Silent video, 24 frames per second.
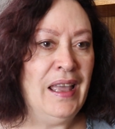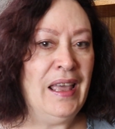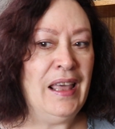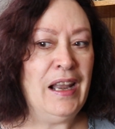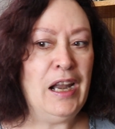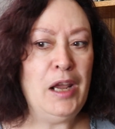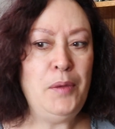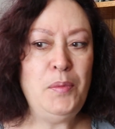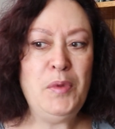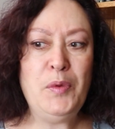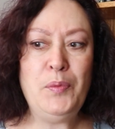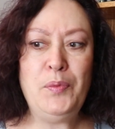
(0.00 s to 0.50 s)

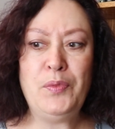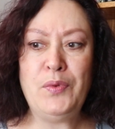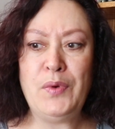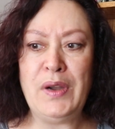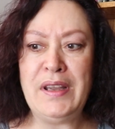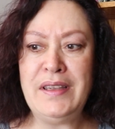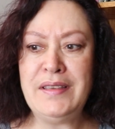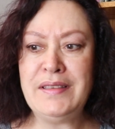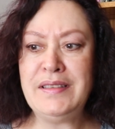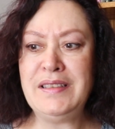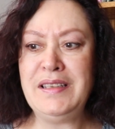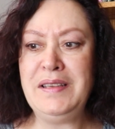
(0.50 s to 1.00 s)
And I'm
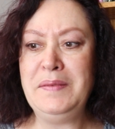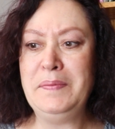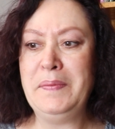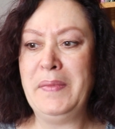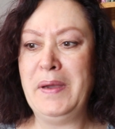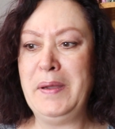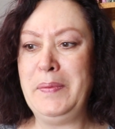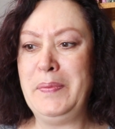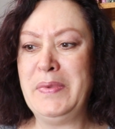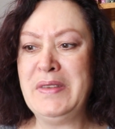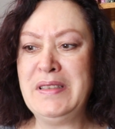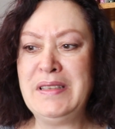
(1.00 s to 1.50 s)
embracing
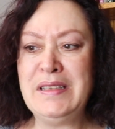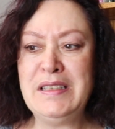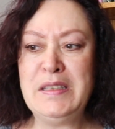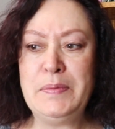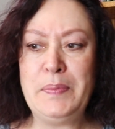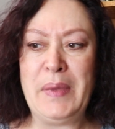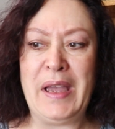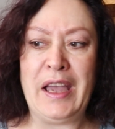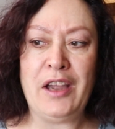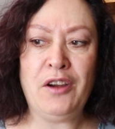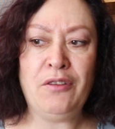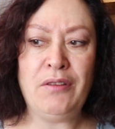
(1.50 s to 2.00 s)
my business
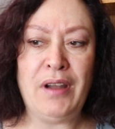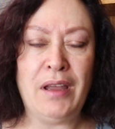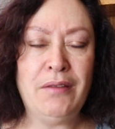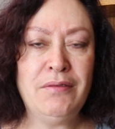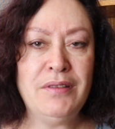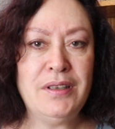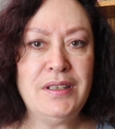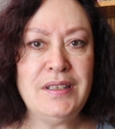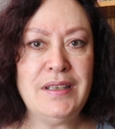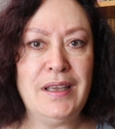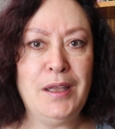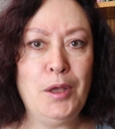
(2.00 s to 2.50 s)

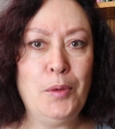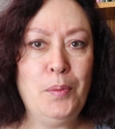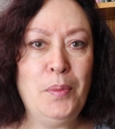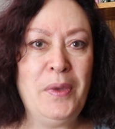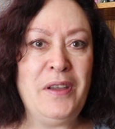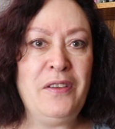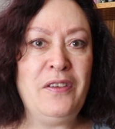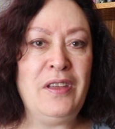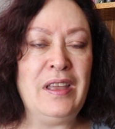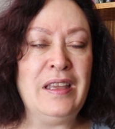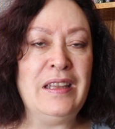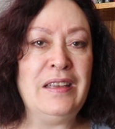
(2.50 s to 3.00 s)
background to help
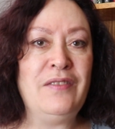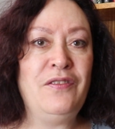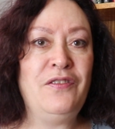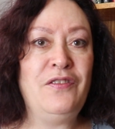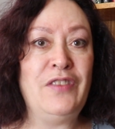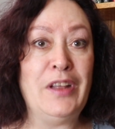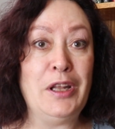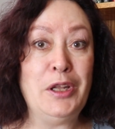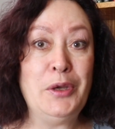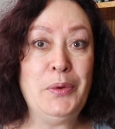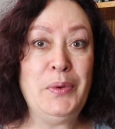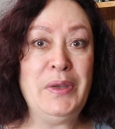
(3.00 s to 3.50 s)
my
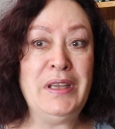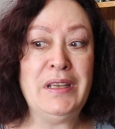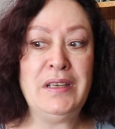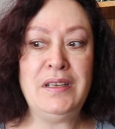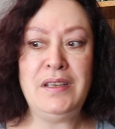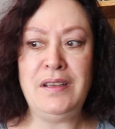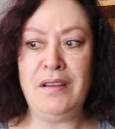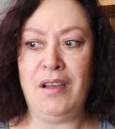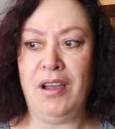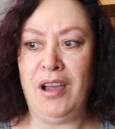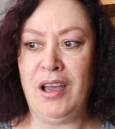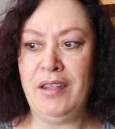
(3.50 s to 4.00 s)
fellow
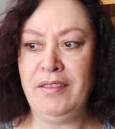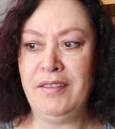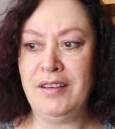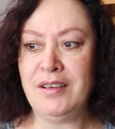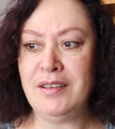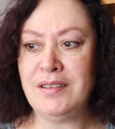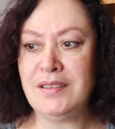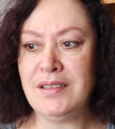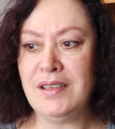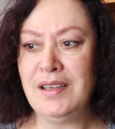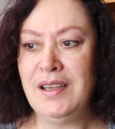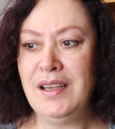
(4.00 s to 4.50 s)
indie
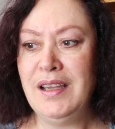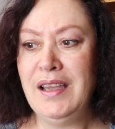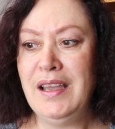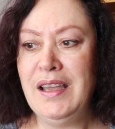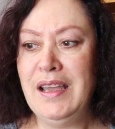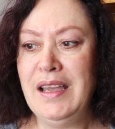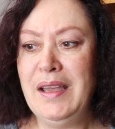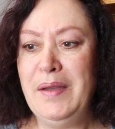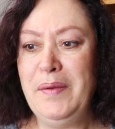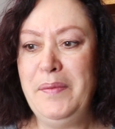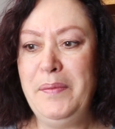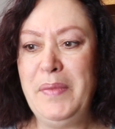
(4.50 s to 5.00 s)
authors
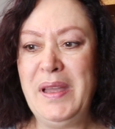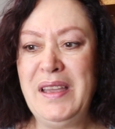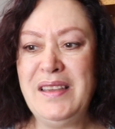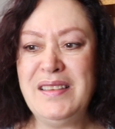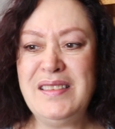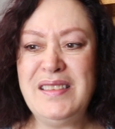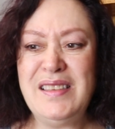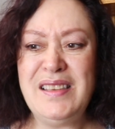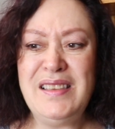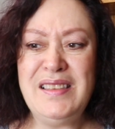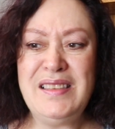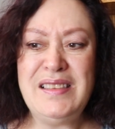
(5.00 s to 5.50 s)
make
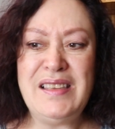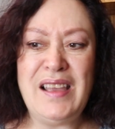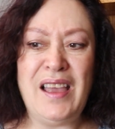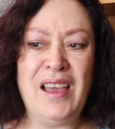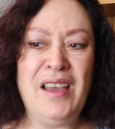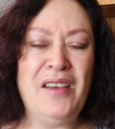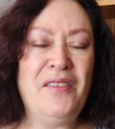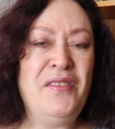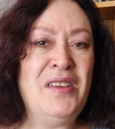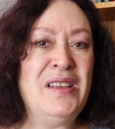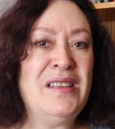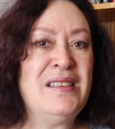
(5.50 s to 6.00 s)
sense
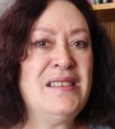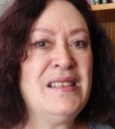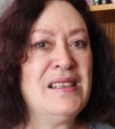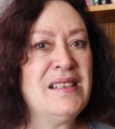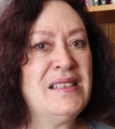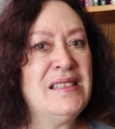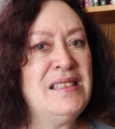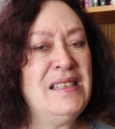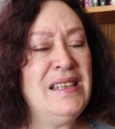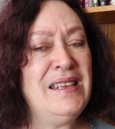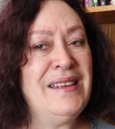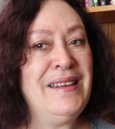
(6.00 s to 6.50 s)
of and
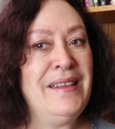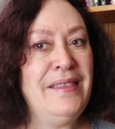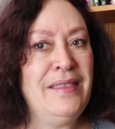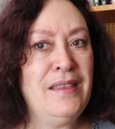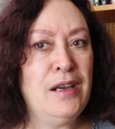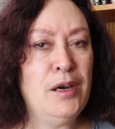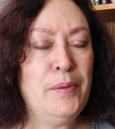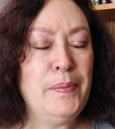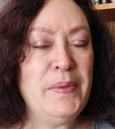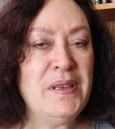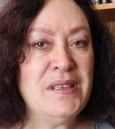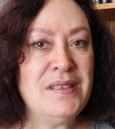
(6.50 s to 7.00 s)
succeed in
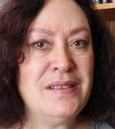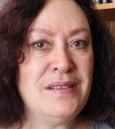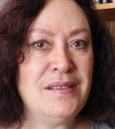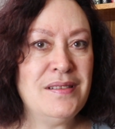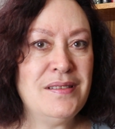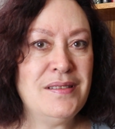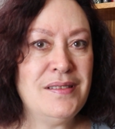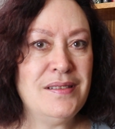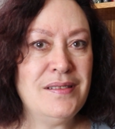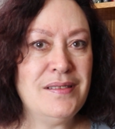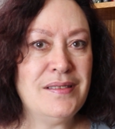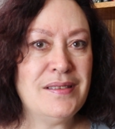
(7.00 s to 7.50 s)
their
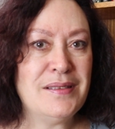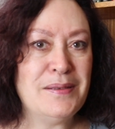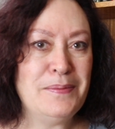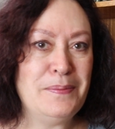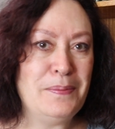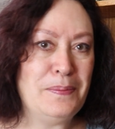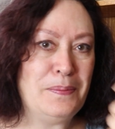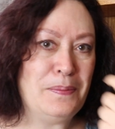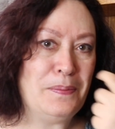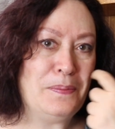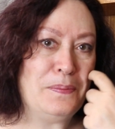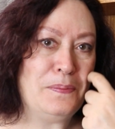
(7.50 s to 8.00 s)
businesses.
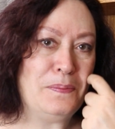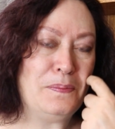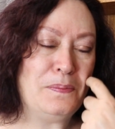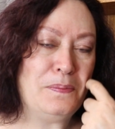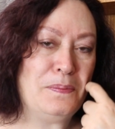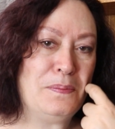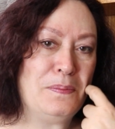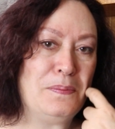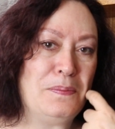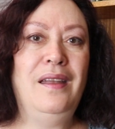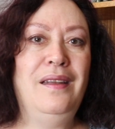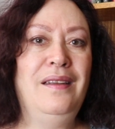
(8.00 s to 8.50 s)

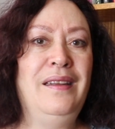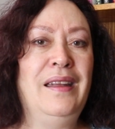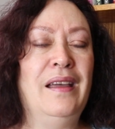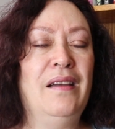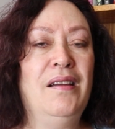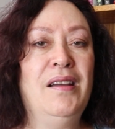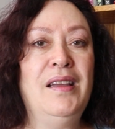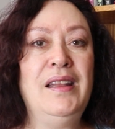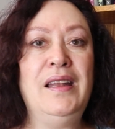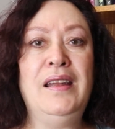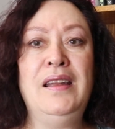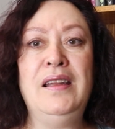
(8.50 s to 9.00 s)
Now,
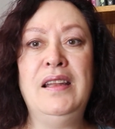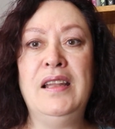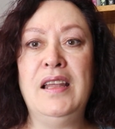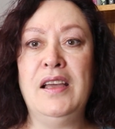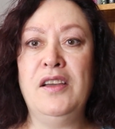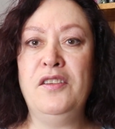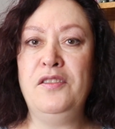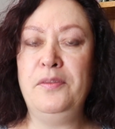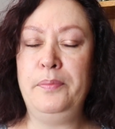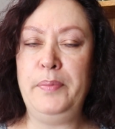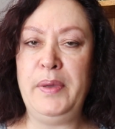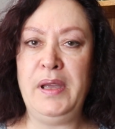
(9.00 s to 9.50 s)
I
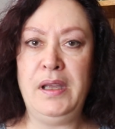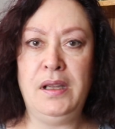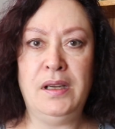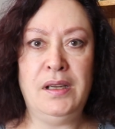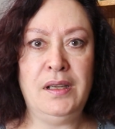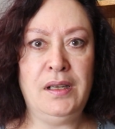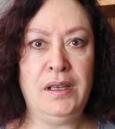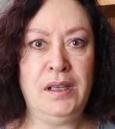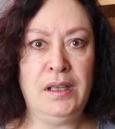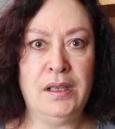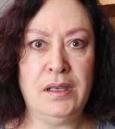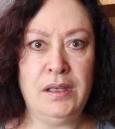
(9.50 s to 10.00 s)
love being
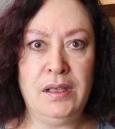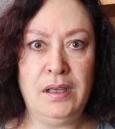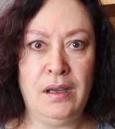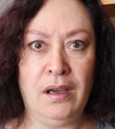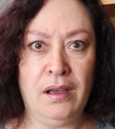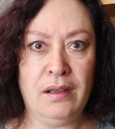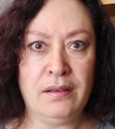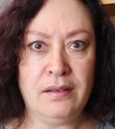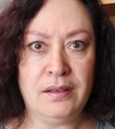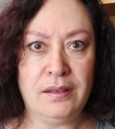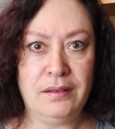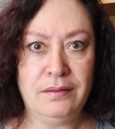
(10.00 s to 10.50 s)
an indie
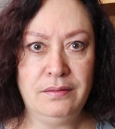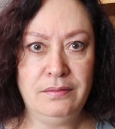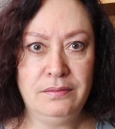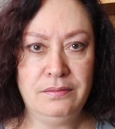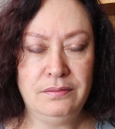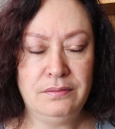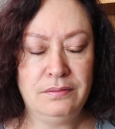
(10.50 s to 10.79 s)
author.